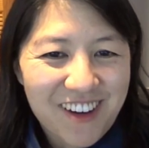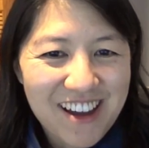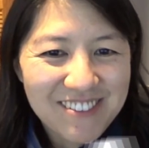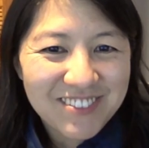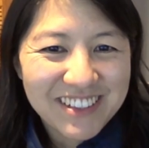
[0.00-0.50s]
Thanks for
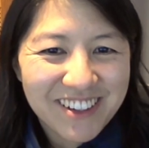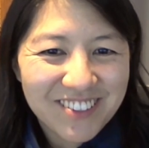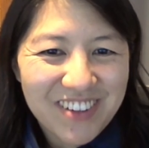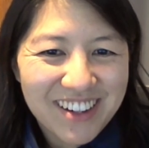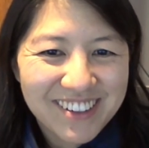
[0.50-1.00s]
having me on
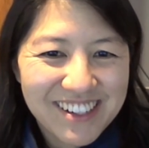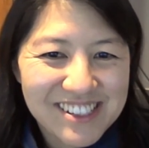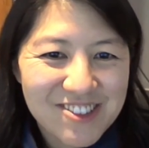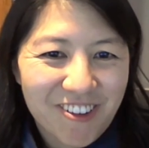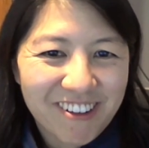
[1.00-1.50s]
the
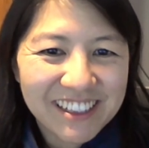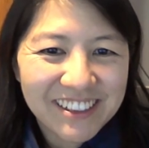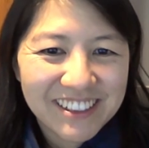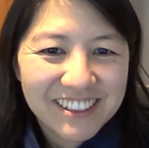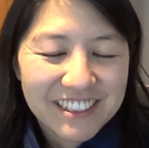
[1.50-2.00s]
podcast, Torie.
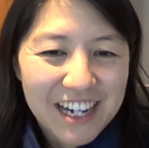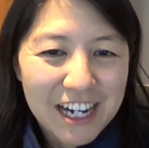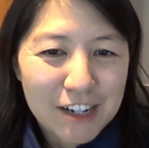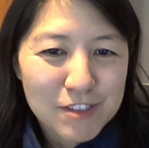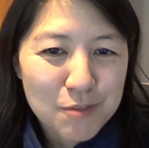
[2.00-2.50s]

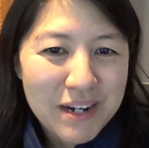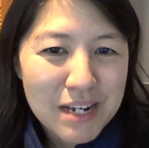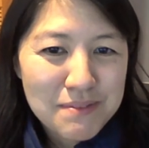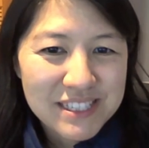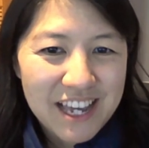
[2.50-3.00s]
So my
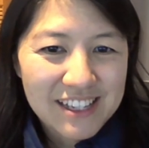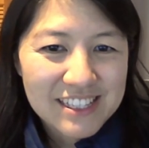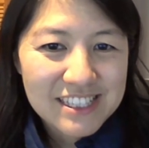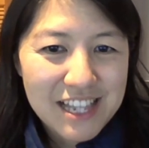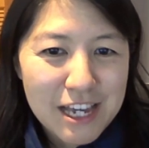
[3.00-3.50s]
name is
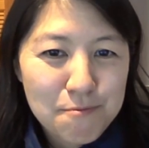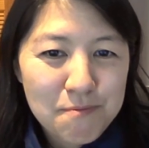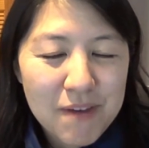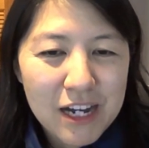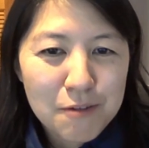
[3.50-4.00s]
Alice
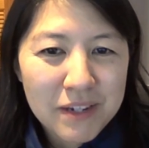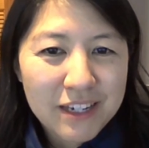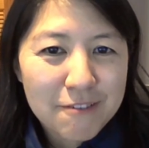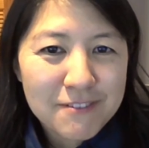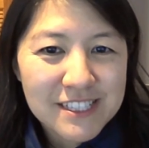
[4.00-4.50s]
Lam. I'm
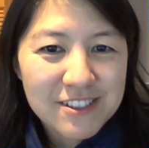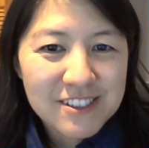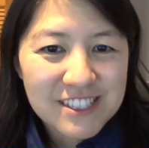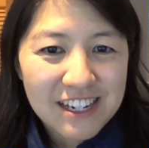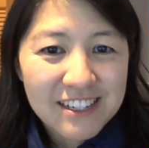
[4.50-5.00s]
a
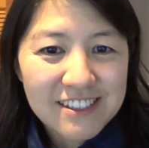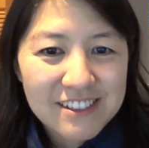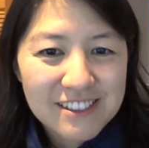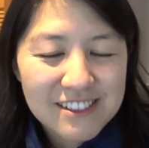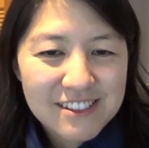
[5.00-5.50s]
physician
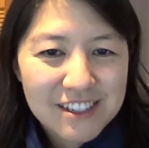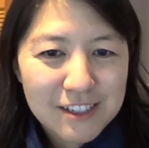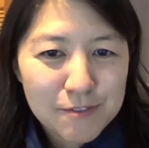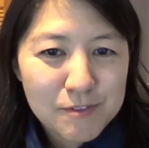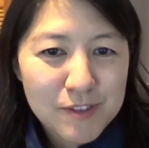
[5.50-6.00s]
scientist.
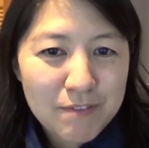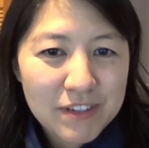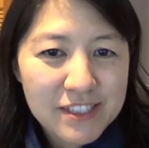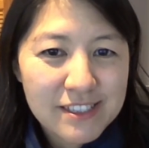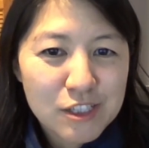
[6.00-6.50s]
I'm
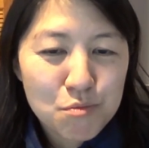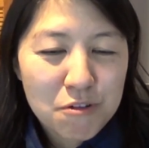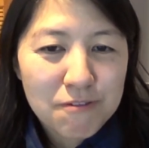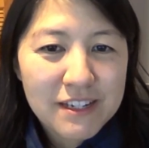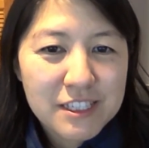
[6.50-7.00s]
an assistant
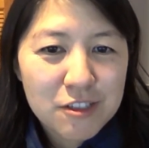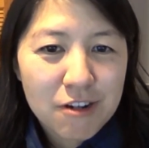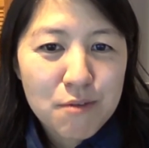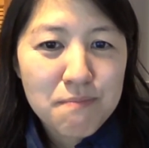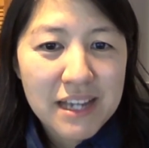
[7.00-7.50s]

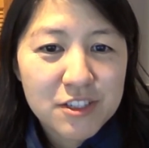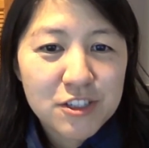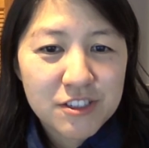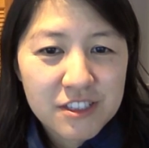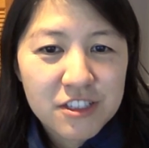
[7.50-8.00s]
professor at
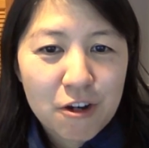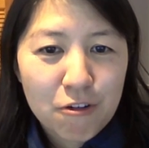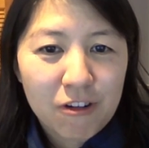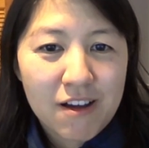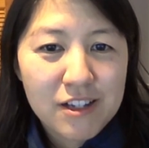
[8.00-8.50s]
Massachusetts
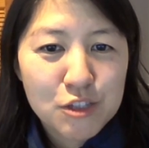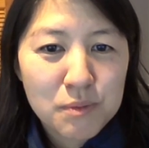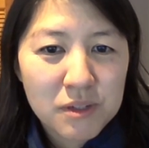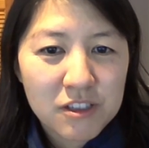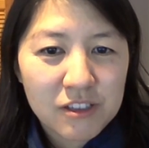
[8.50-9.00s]
General
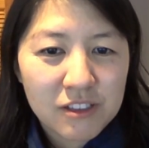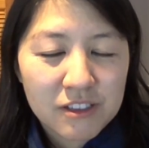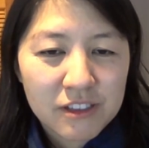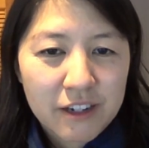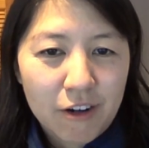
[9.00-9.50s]
Hospital
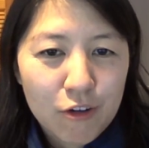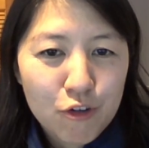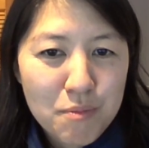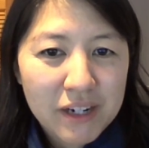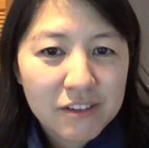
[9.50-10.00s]
and
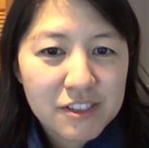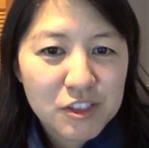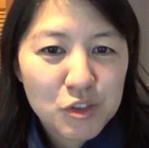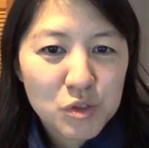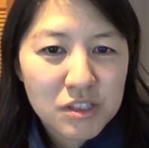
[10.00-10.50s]
Harvard Medical
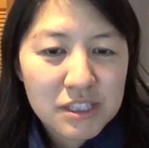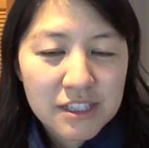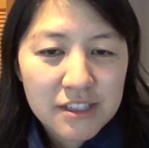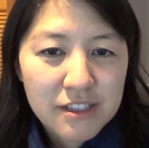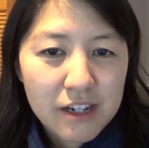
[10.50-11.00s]
School.
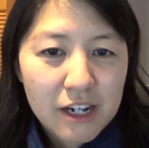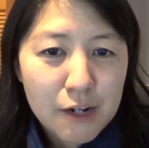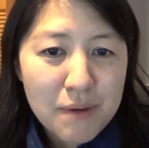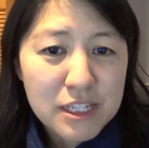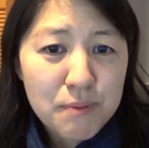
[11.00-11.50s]

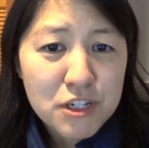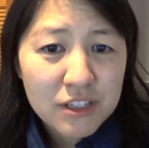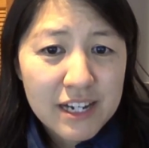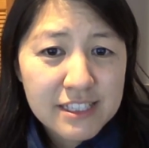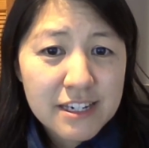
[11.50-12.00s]
I
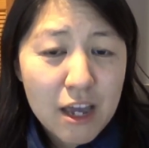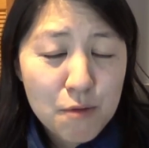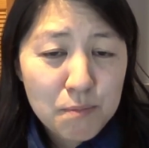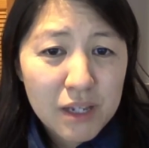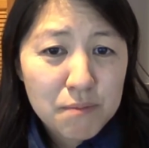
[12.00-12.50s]
specialize in
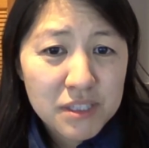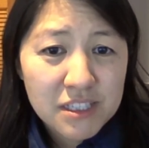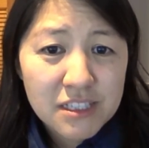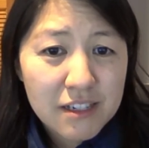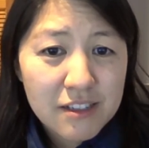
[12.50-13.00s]

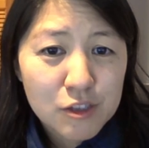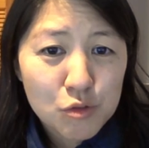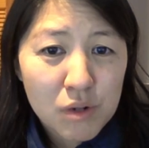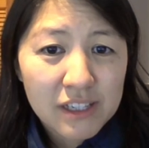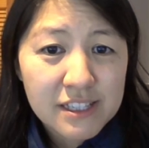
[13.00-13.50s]
epilepsy
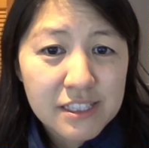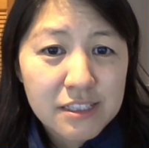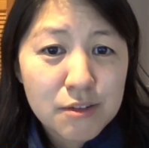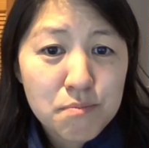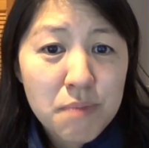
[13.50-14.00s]
as well as
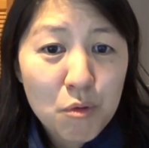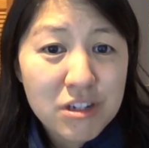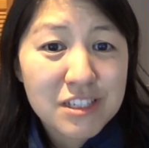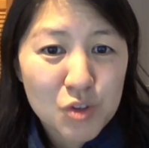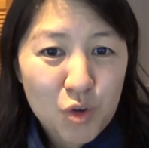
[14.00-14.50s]
in
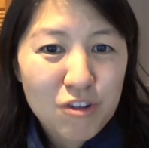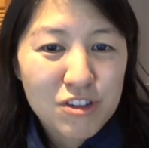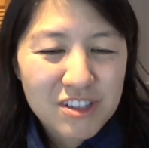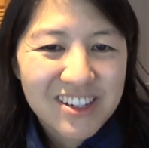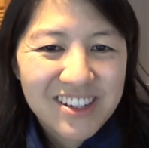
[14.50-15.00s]
memory
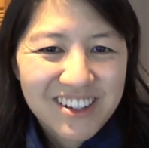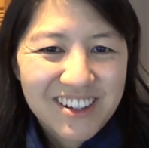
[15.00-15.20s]
disorders.